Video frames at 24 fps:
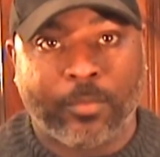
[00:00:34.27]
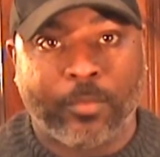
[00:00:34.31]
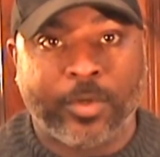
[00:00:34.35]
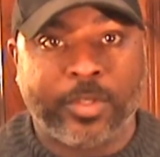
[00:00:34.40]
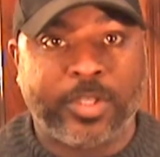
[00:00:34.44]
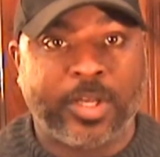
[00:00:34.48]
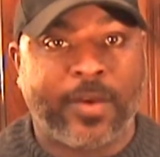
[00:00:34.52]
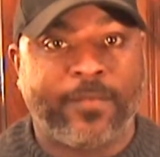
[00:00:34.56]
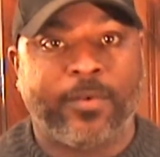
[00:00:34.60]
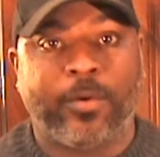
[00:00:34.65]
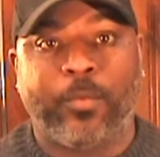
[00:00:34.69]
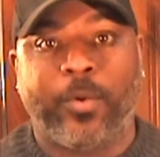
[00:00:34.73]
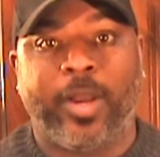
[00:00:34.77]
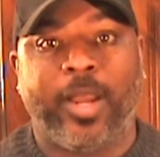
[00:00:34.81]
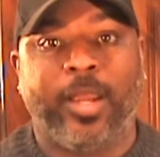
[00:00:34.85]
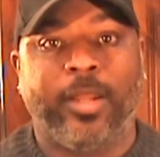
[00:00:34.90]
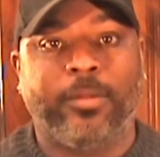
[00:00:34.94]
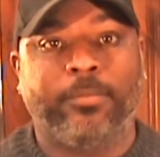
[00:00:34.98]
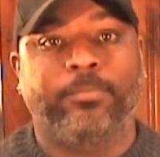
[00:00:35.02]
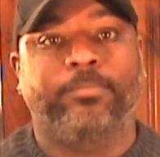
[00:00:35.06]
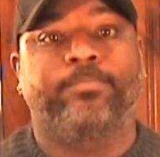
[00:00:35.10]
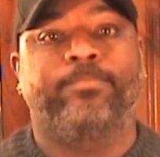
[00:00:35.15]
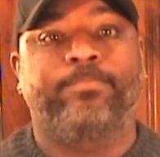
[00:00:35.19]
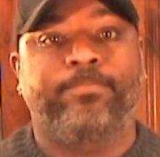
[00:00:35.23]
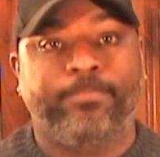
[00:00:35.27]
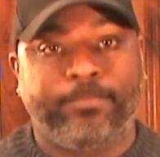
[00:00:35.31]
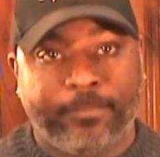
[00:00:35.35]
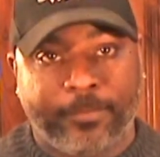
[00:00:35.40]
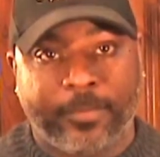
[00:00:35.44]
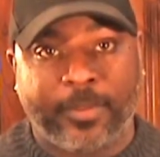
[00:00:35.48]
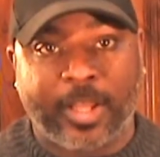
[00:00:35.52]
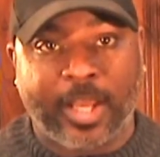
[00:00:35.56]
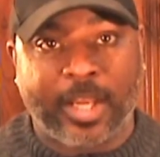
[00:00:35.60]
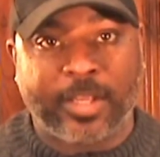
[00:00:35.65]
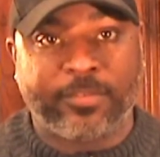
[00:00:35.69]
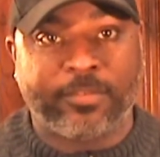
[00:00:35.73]
Whichever way,
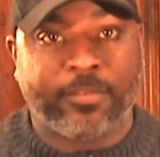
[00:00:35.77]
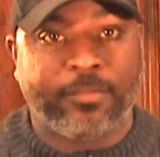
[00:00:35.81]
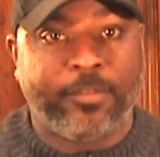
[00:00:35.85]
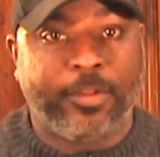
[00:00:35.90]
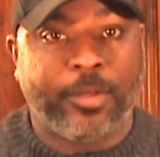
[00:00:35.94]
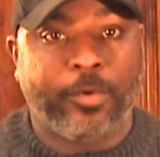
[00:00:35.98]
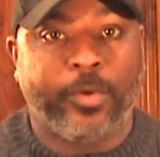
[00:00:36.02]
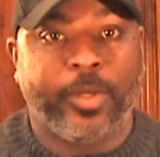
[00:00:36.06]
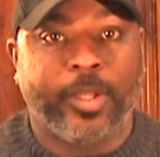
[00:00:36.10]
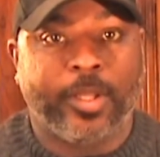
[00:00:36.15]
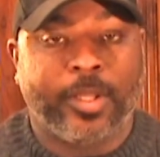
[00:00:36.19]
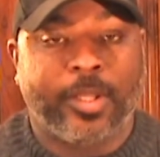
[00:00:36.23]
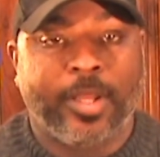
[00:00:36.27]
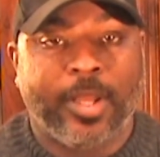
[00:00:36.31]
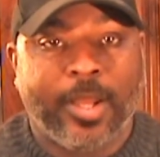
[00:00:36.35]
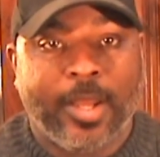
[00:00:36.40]
thanks for viewing.